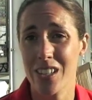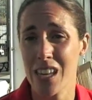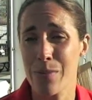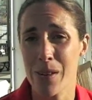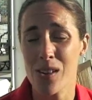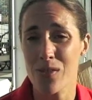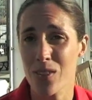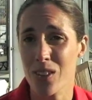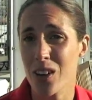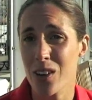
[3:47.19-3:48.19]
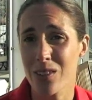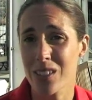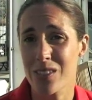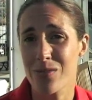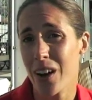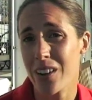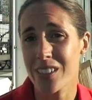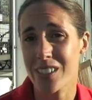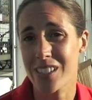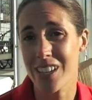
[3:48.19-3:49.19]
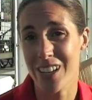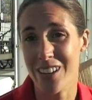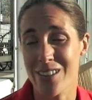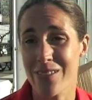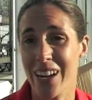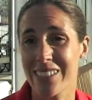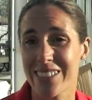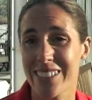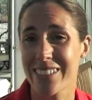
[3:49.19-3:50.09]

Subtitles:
keeping off all the colds and viruses that are going around.